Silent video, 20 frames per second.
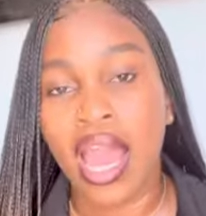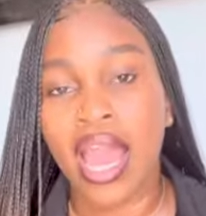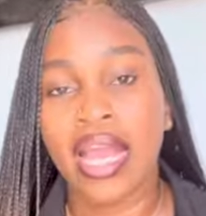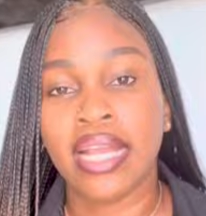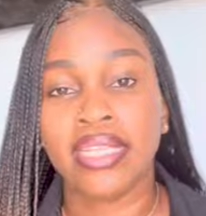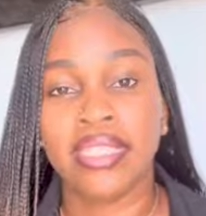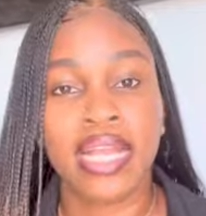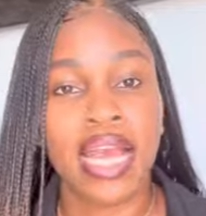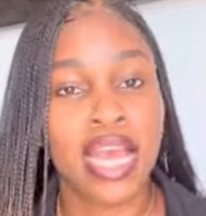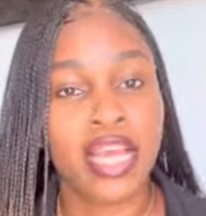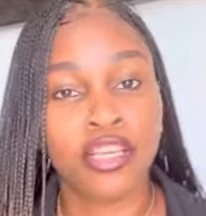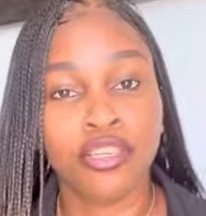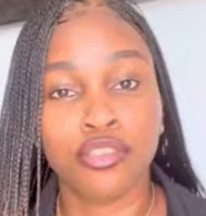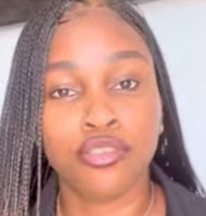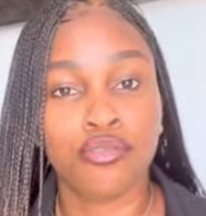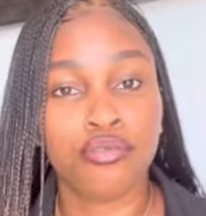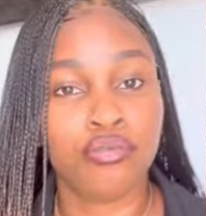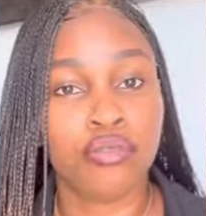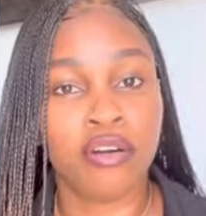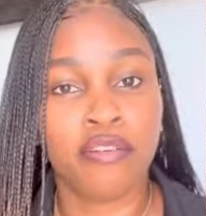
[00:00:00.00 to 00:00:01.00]
And then you
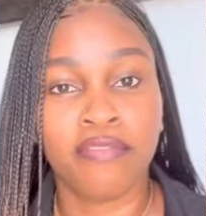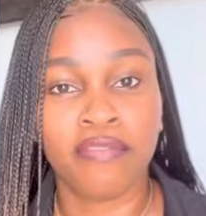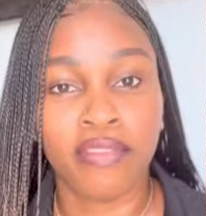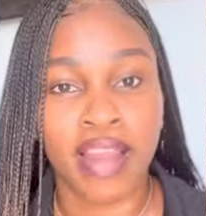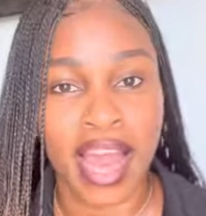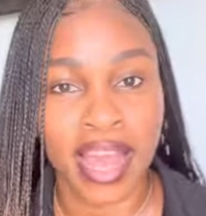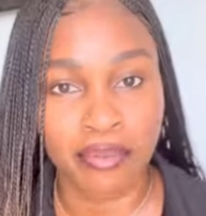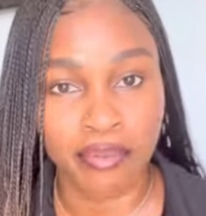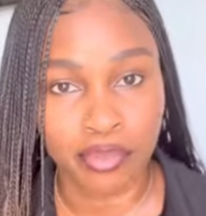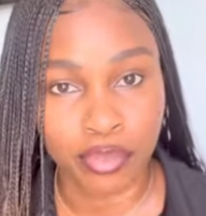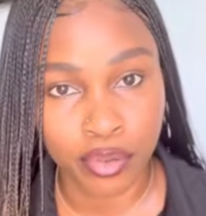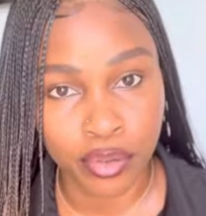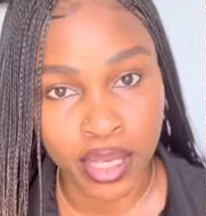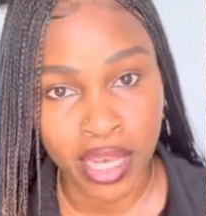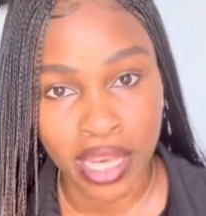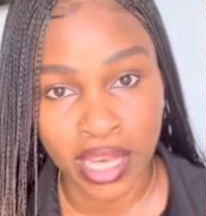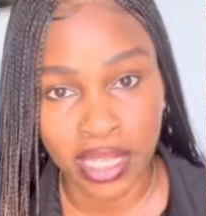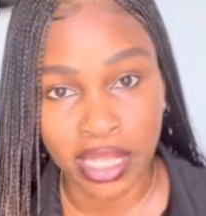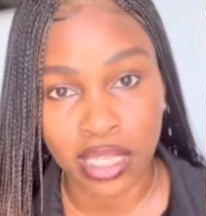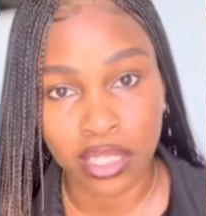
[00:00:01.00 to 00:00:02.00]
do a flight
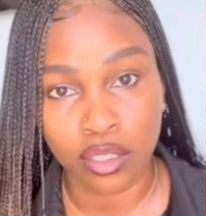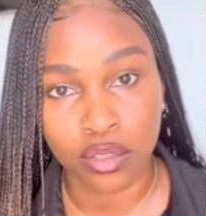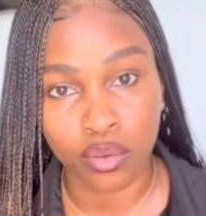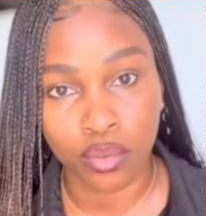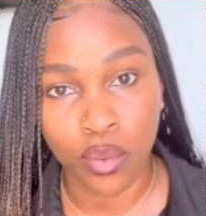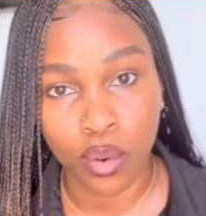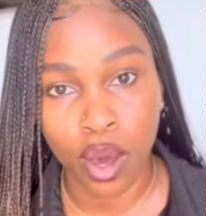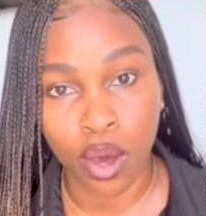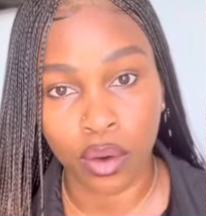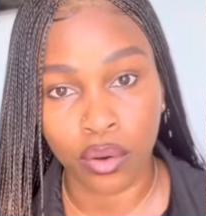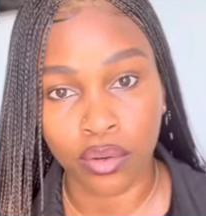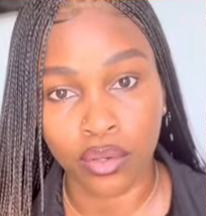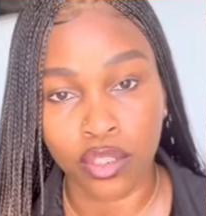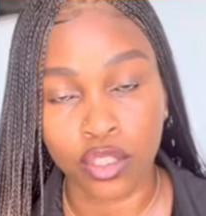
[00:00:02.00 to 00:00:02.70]
booking as well.